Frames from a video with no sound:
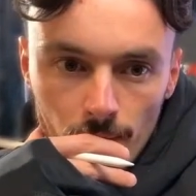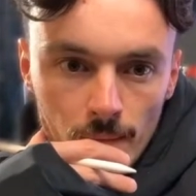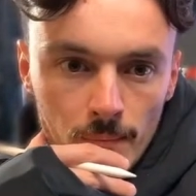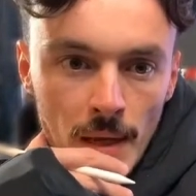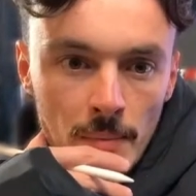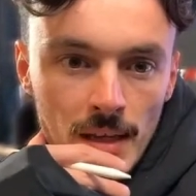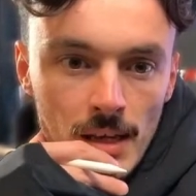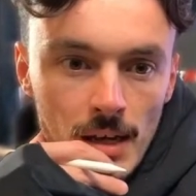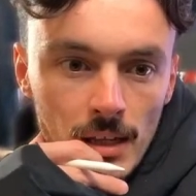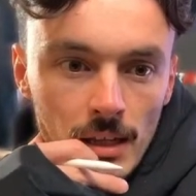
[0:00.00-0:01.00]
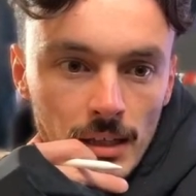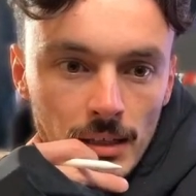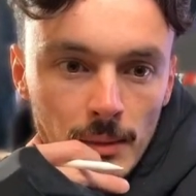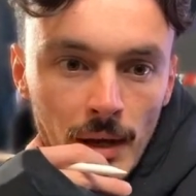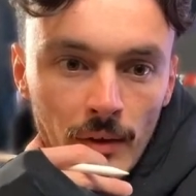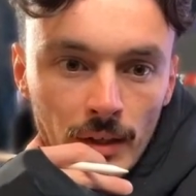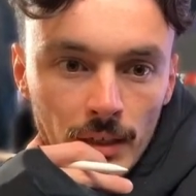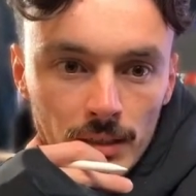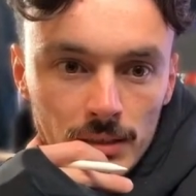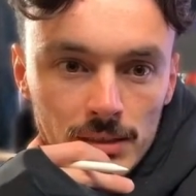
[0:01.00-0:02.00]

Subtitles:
Maybe I like the mountain because